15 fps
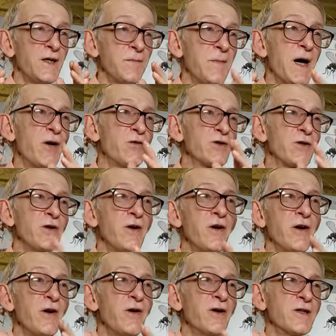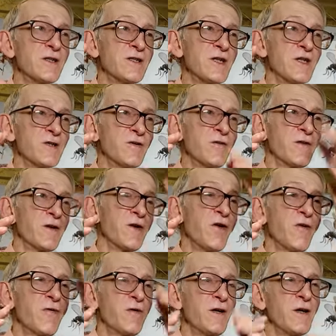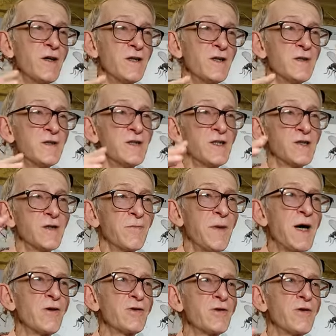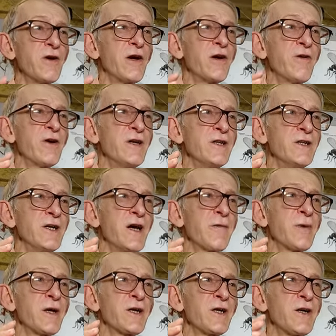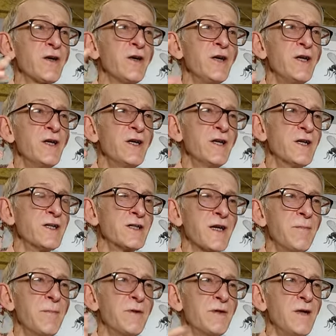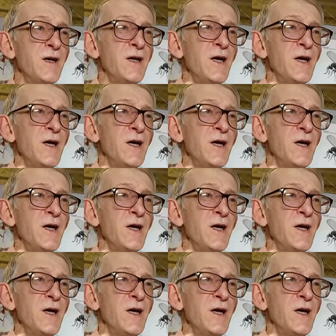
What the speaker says: mountain areas just on the north, and just in mountain area in Diyarbakir and in some